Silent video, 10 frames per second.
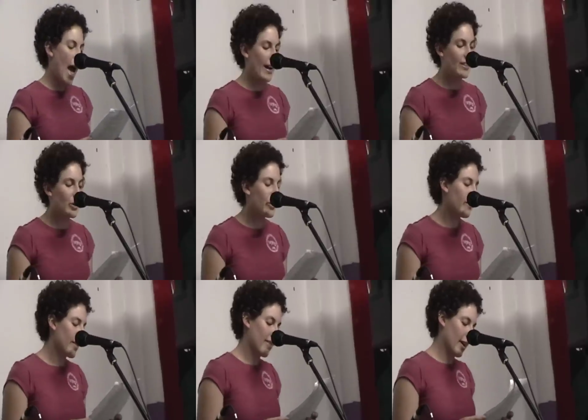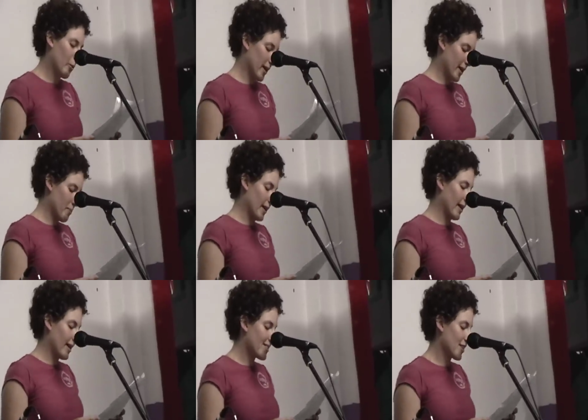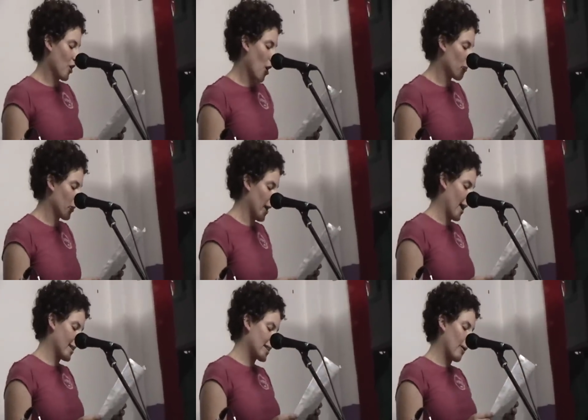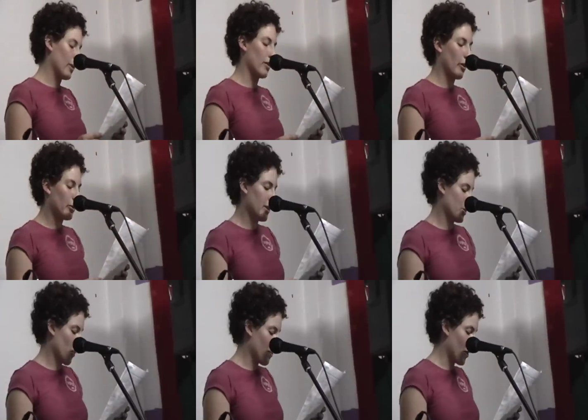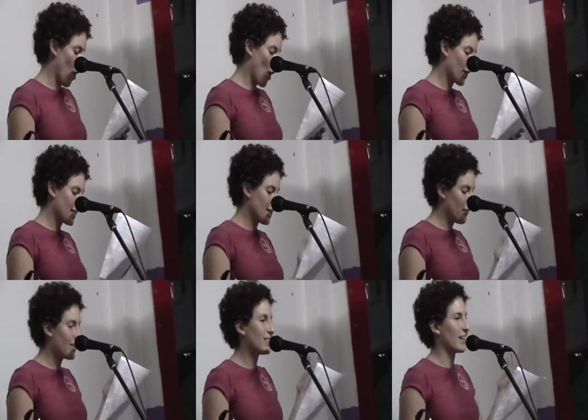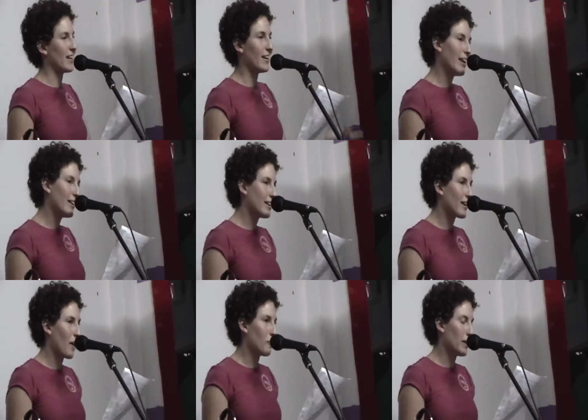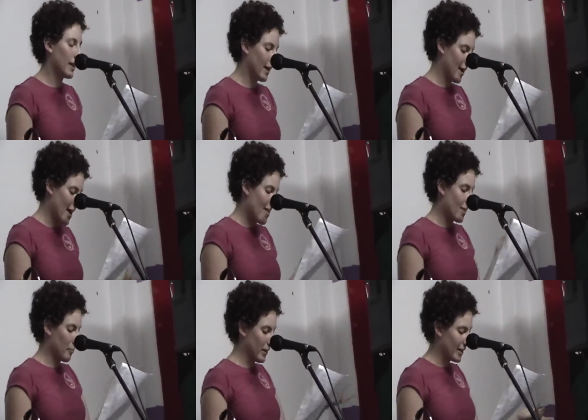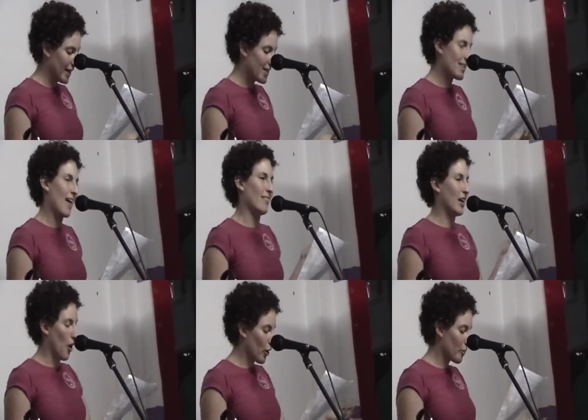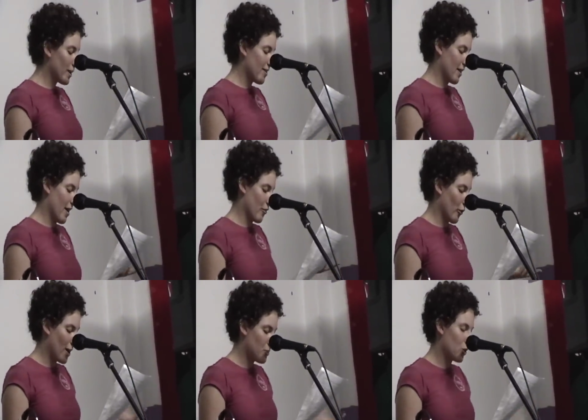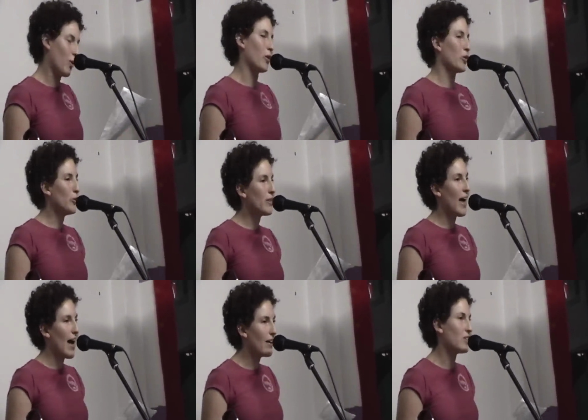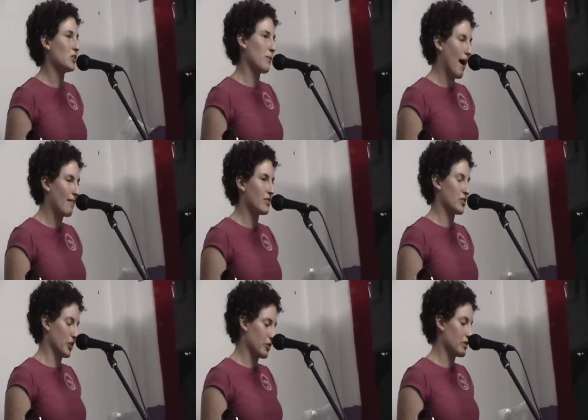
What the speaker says: And I don't even think we can begin to comprehend how alone these women are, because if it's the Canadian company, the police, and the army that have raped you, well, who the hell do you have to turn